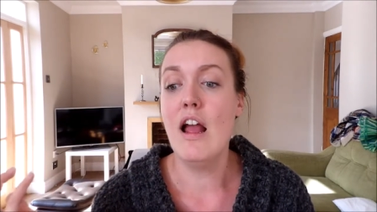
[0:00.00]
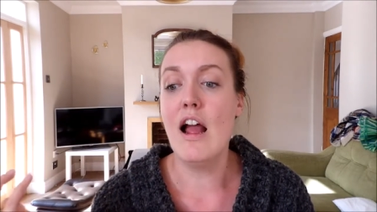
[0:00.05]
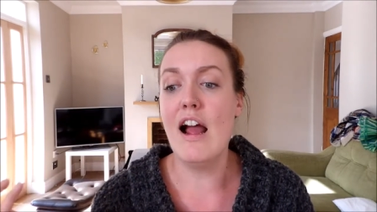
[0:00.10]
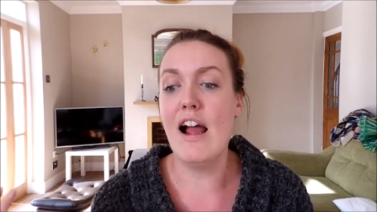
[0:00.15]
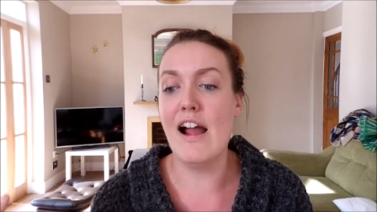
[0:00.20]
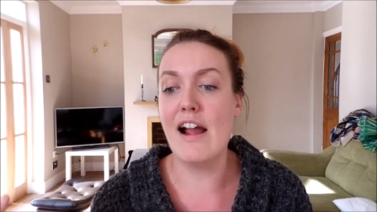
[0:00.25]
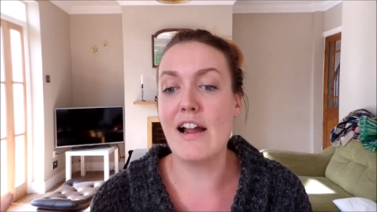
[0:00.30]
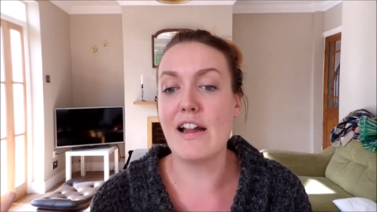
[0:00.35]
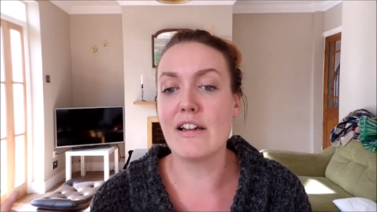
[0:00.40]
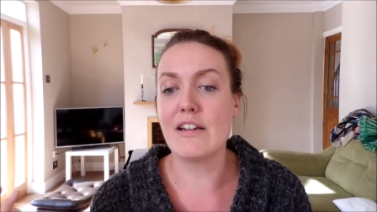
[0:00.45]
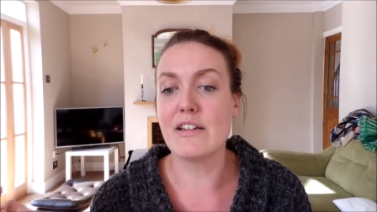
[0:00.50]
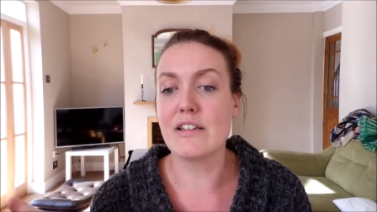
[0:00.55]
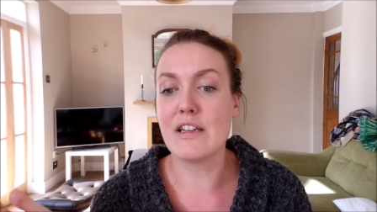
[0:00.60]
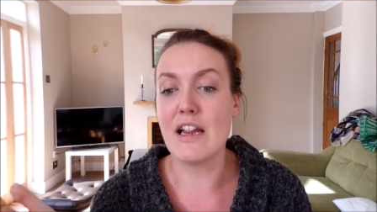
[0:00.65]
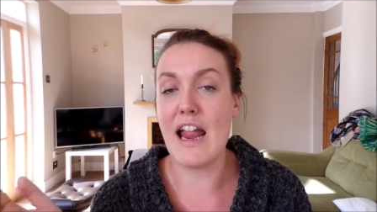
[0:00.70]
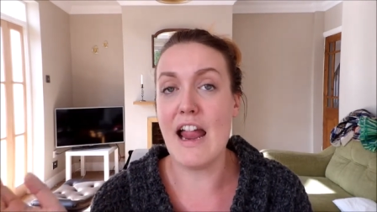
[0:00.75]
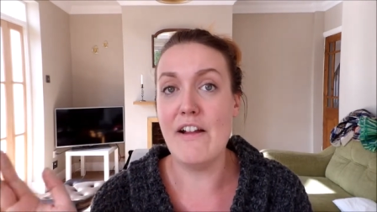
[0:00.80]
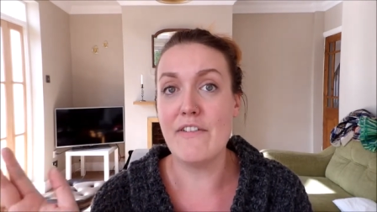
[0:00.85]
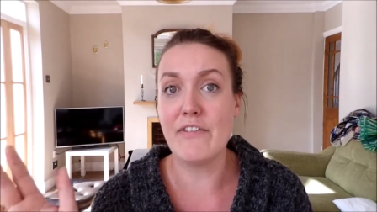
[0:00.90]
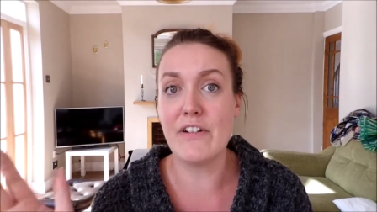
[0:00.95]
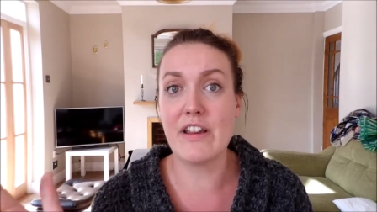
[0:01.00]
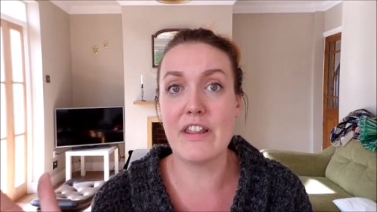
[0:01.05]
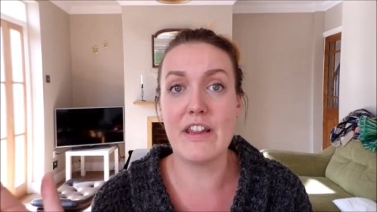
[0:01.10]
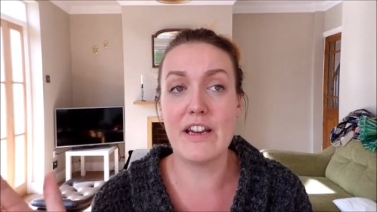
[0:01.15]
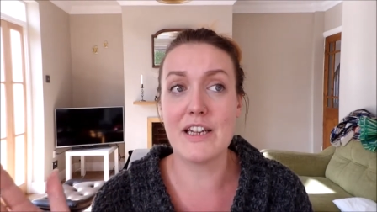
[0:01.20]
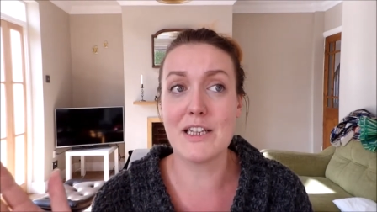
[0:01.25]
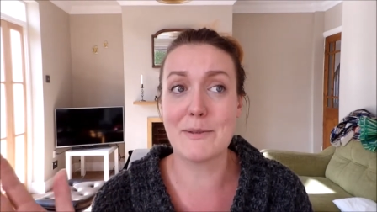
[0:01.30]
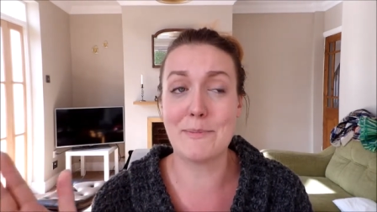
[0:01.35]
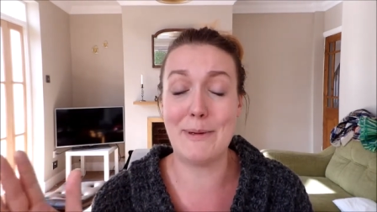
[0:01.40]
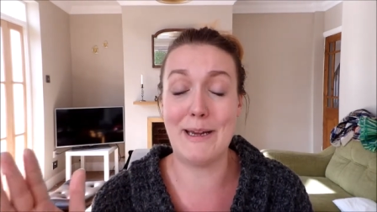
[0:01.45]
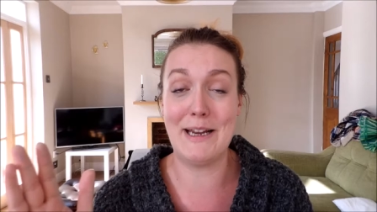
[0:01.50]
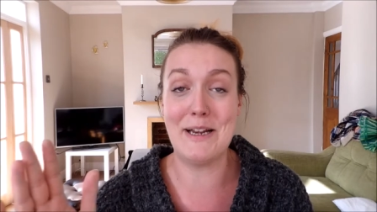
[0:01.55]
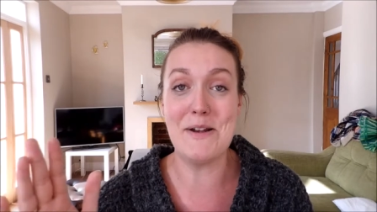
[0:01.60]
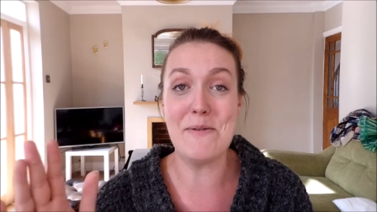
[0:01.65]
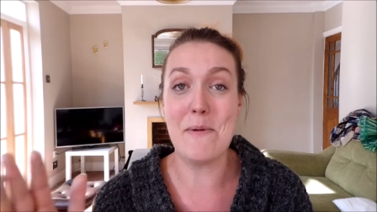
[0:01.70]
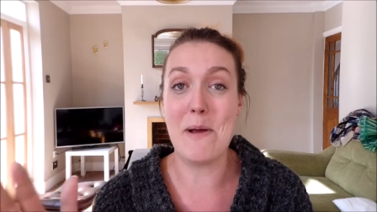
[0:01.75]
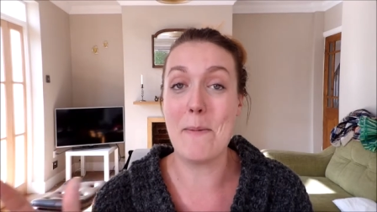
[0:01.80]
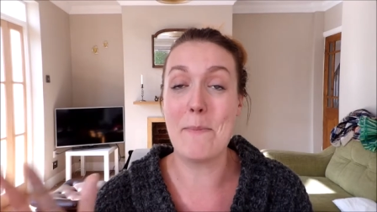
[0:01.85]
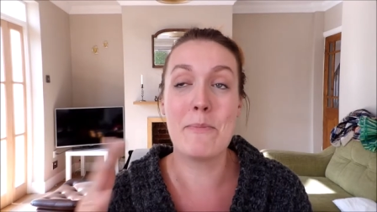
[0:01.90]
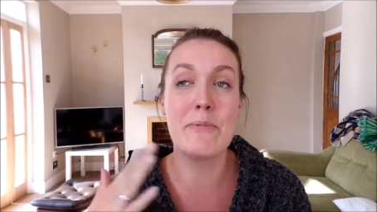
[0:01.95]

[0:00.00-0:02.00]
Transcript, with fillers: and everything has been uh,